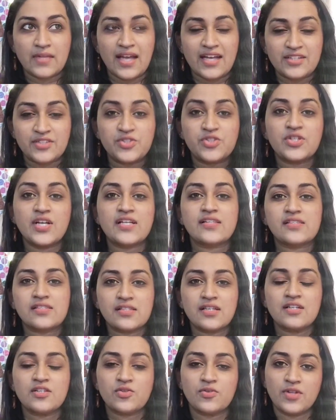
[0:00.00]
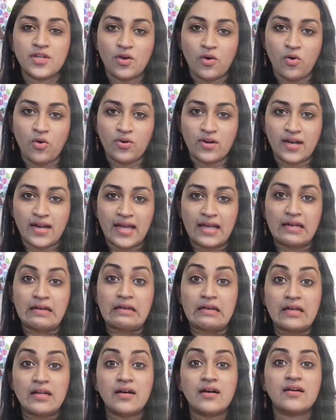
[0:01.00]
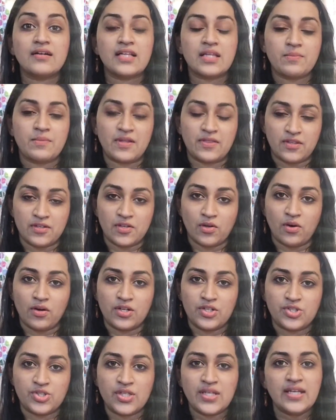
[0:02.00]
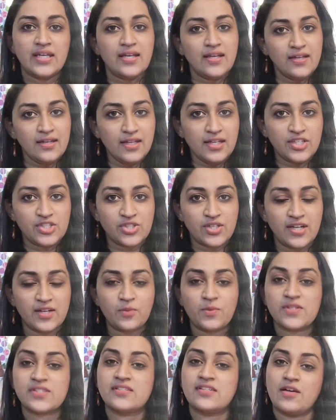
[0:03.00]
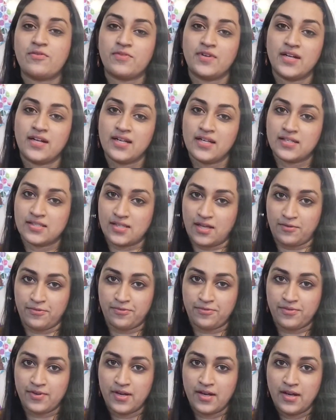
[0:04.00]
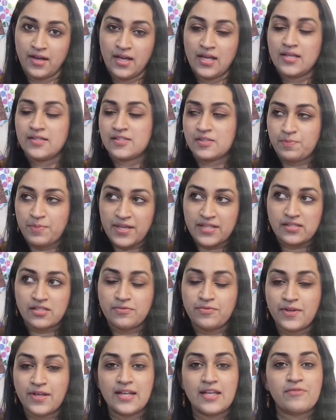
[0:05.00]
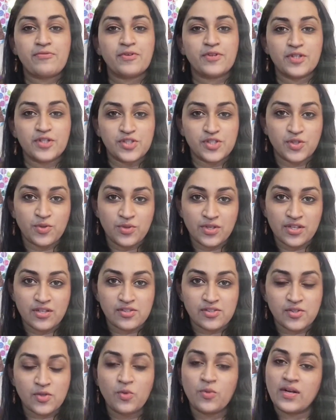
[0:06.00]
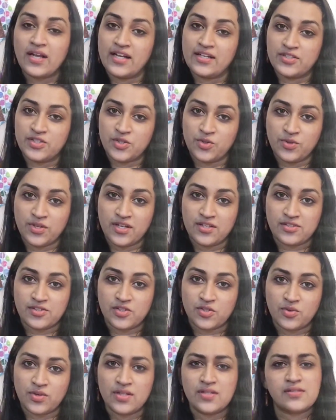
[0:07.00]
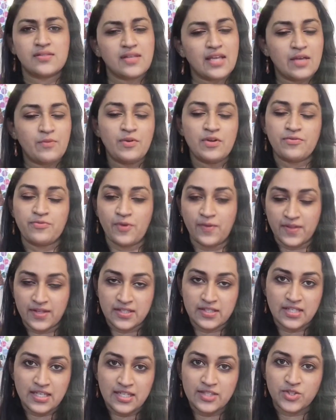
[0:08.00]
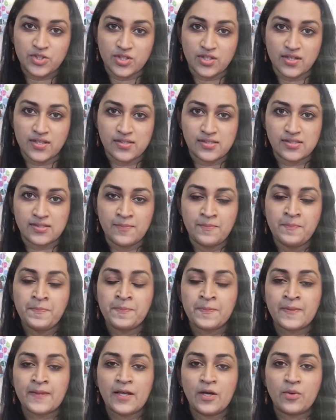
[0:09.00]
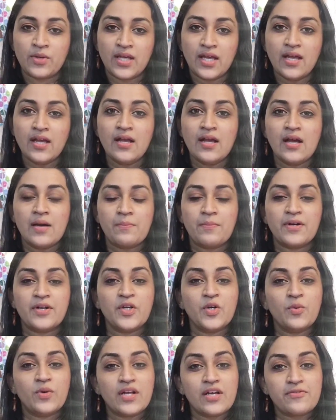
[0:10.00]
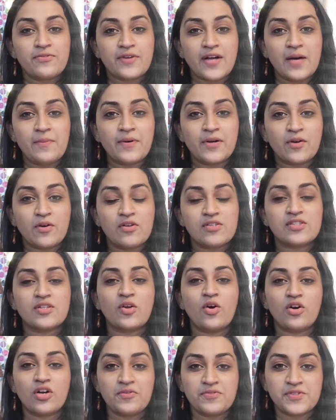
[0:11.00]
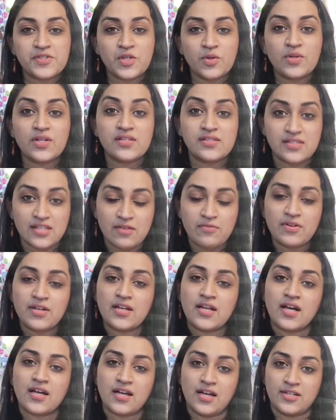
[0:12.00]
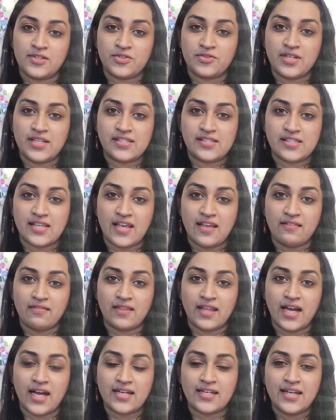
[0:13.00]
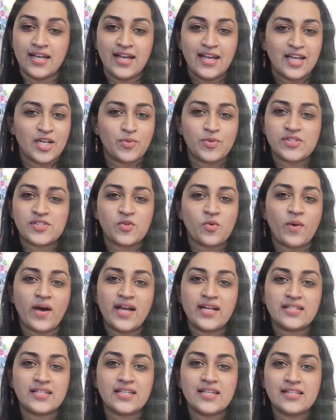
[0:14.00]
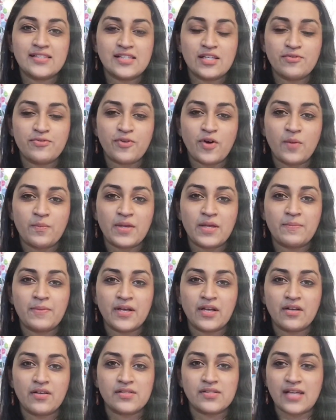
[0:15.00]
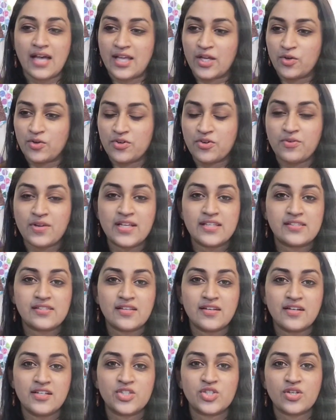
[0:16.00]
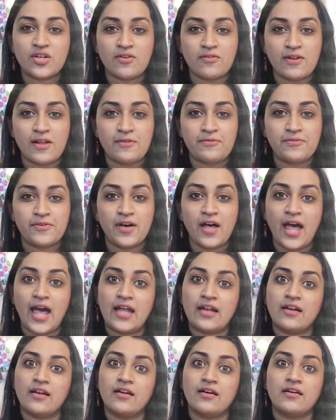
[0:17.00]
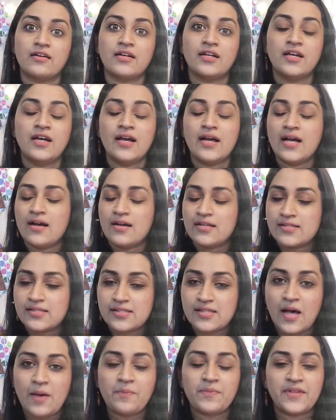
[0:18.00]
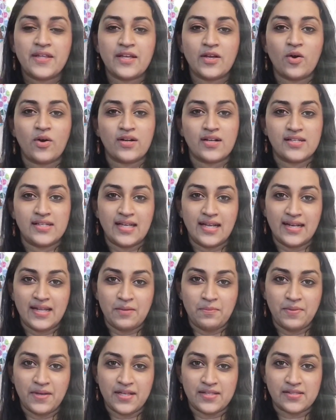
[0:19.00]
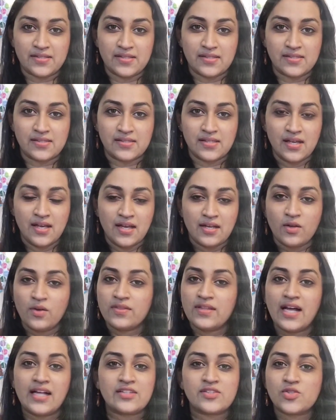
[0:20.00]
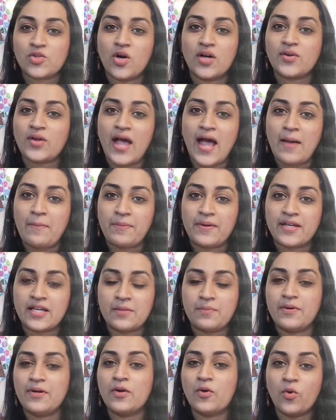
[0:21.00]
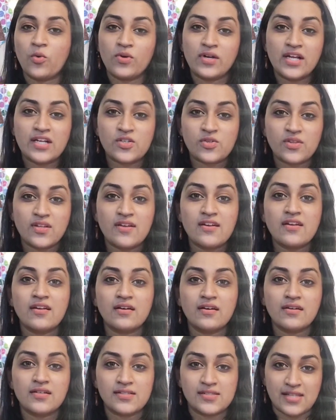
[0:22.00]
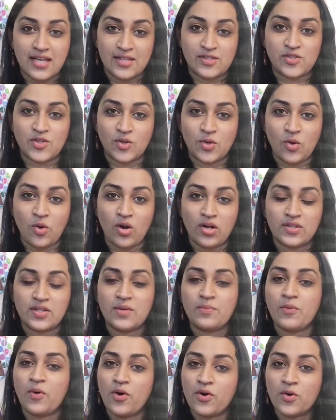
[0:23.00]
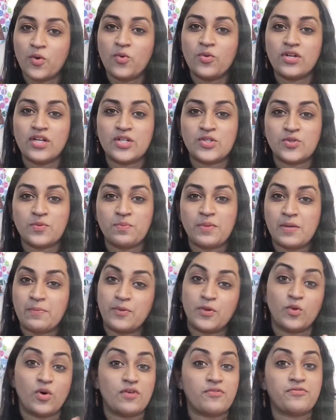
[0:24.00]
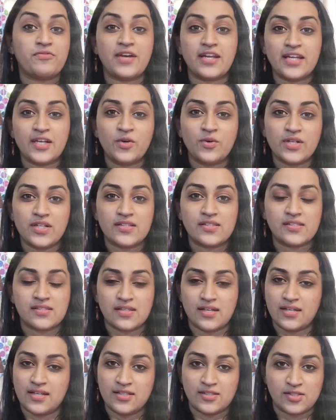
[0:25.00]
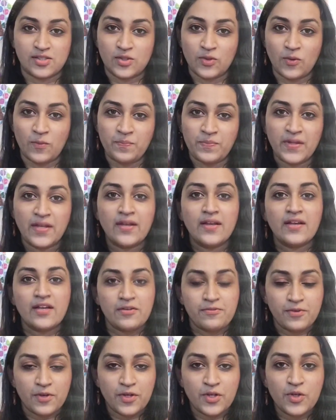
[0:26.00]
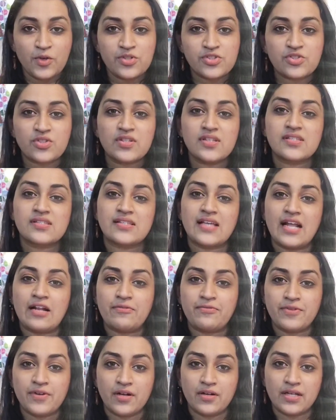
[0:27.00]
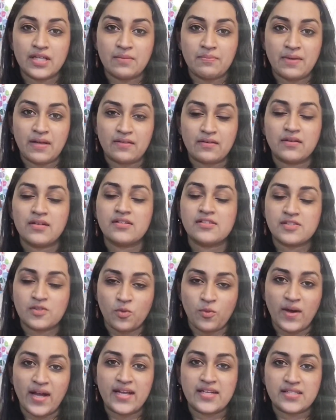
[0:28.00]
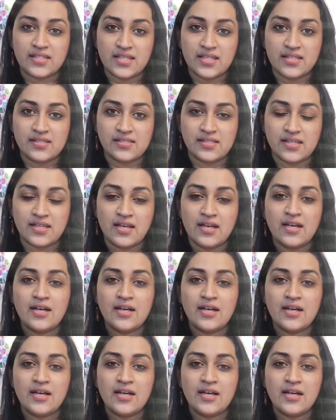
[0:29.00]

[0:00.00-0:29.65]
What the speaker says: adjusting to the online learning methodology. Initially, it was definitely tough, specifically for the junior school and junior students, even for the teachers. Okay, but you would have come across a lot of students, even in our country, saying that it was quite easy for me because I could research, refer, and learn something on a daily basis. Now, that's not applicable only to the nerds, as you call them, or only to people who are very good in studies. No. If you're used to the self learning method, it's quite easy.